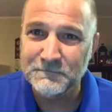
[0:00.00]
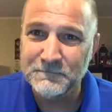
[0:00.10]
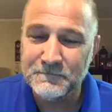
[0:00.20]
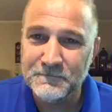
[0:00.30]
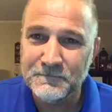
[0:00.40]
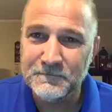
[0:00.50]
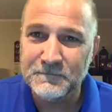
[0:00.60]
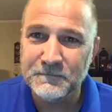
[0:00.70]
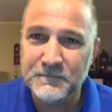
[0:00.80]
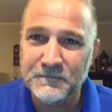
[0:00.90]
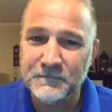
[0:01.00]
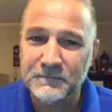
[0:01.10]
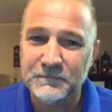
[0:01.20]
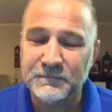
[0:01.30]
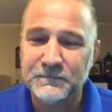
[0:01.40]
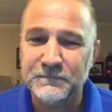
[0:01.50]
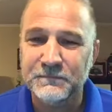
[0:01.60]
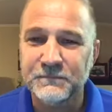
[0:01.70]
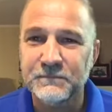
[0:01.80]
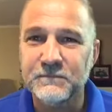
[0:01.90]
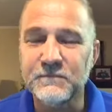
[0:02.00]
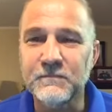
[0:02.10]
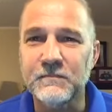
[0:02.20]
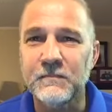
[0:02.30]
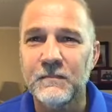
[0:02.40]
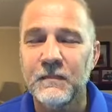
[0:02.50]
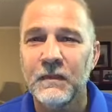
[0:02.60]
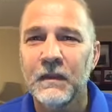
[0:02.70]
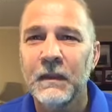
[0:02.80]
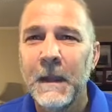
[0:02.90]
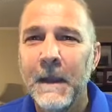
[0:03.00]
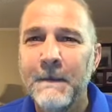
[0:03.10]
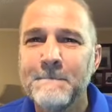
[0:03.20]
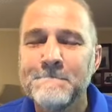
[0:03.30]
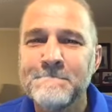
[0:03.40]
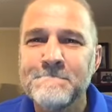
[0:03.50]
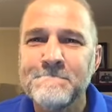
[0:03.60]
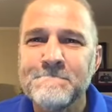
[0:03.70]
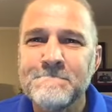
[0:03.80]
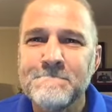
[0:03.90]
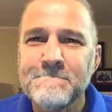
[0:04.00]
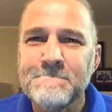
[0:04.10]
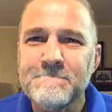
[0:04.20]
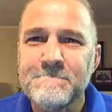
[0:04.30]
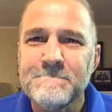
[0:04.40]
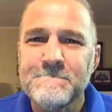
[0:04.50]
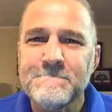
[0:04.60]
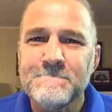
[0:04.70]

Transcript: Nobody speaks.